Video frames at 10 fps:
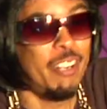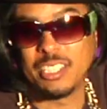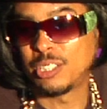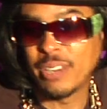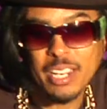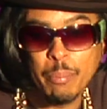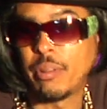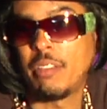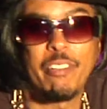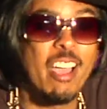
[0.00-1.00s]
This record
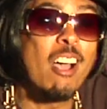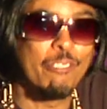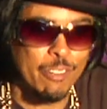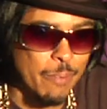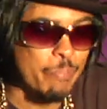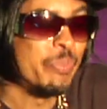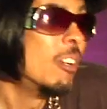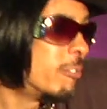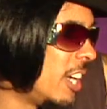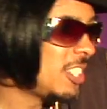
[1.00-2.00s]
play forever.
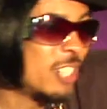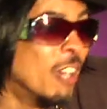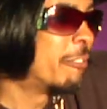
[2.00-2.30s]
Fresh.